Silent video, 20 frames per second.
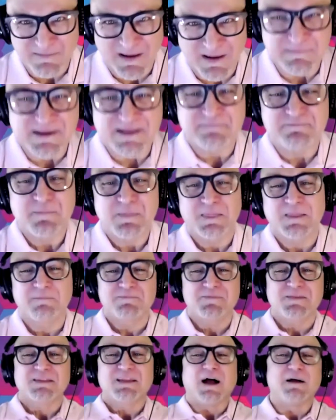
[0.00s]
I mean,
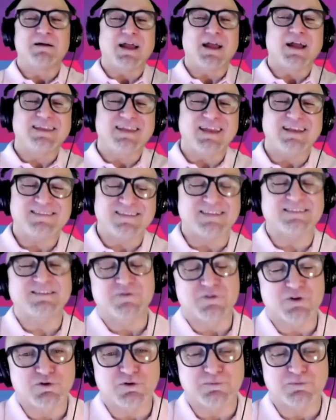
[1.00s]
I, I, guess that's a
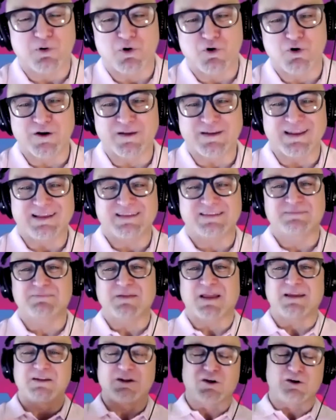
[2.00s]
really good point. Is
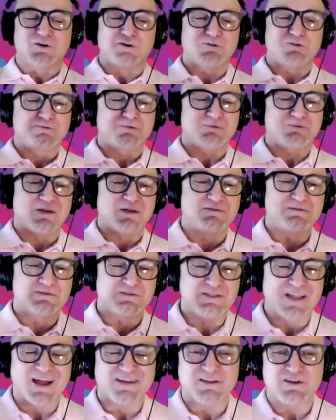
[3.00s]
you know
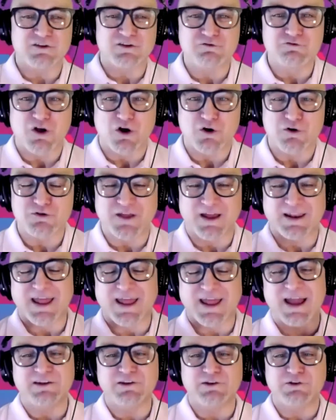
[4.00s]
now that you know that,
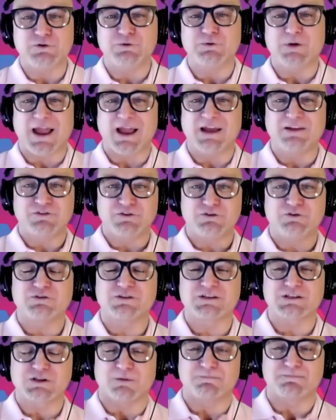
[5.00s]
how do you how do you
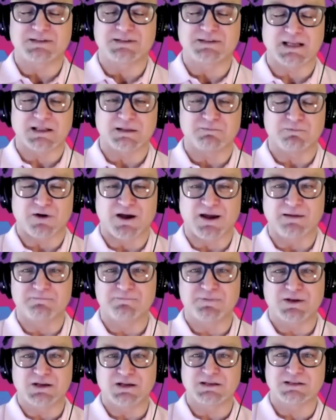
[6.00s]
stop and celebrate
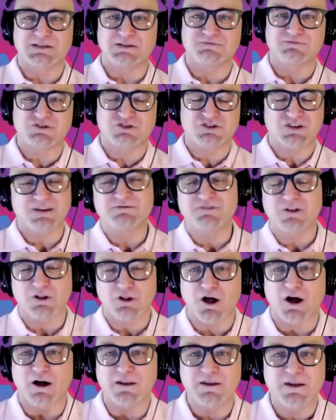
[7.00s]
because you've achieved a
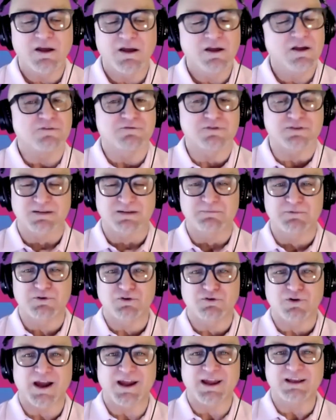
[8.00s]
lot for someone
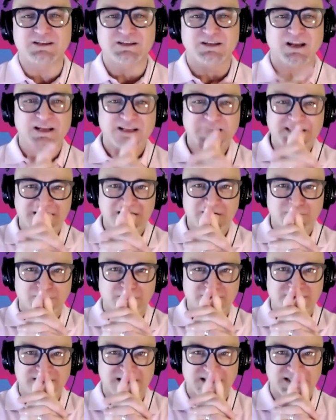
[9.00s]
your age, and I can see all
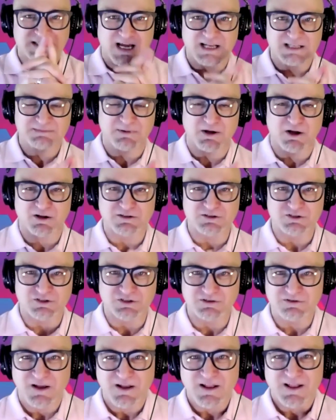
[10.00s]
those guitars behind
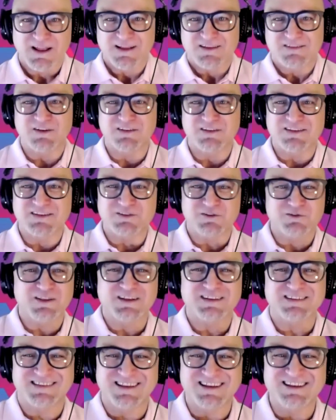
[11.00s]
you. So there's all
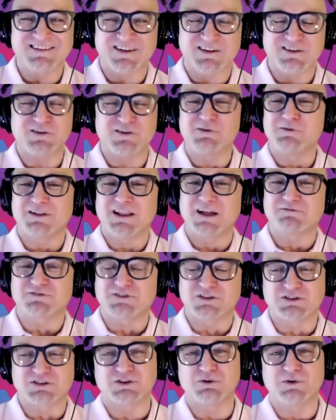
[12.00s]
these things that you love
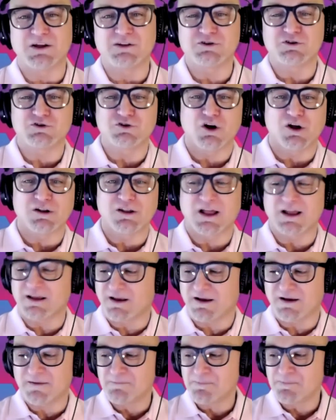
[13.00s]
to do, and you're not like
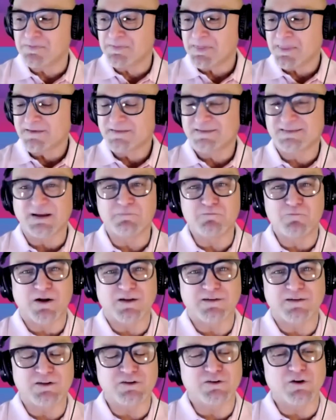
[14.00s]

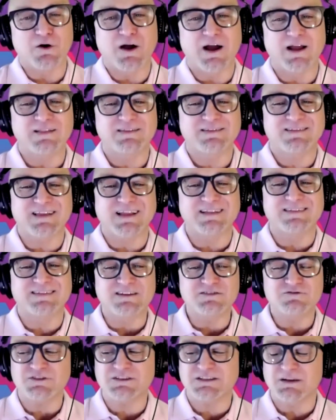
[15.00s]
someone, you know, it's it's
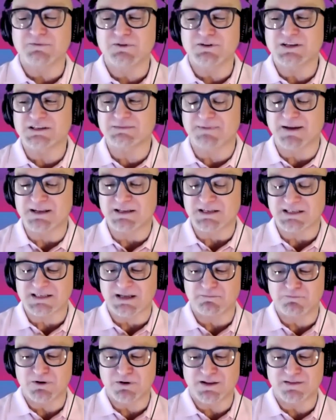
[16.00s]
interesting when you speak to
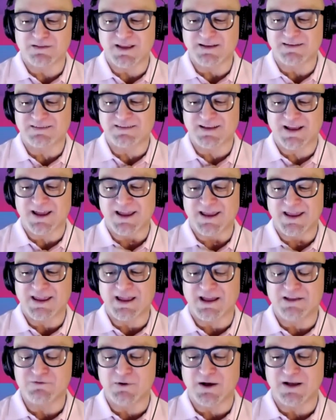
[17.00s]
someone and they say,
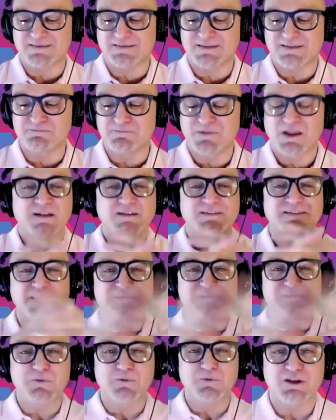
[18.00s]
and you ask them, tell
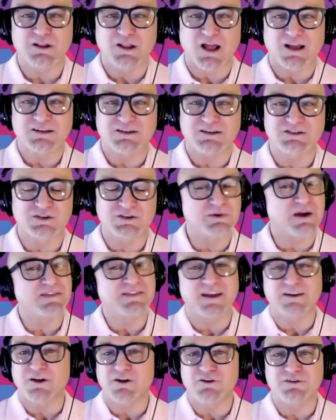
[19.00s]
me what you like to do, and
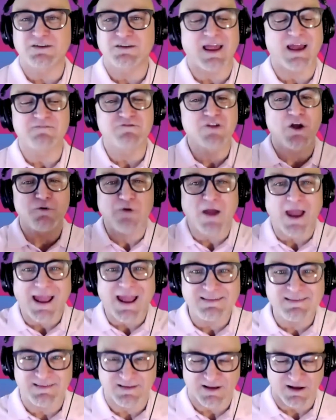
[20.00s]
they don't have no
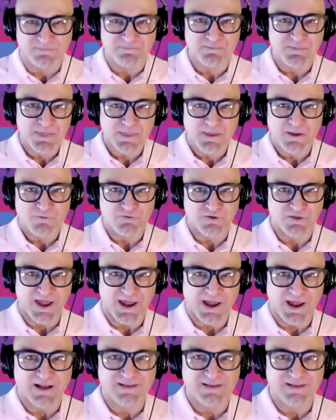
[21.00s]
answer for that.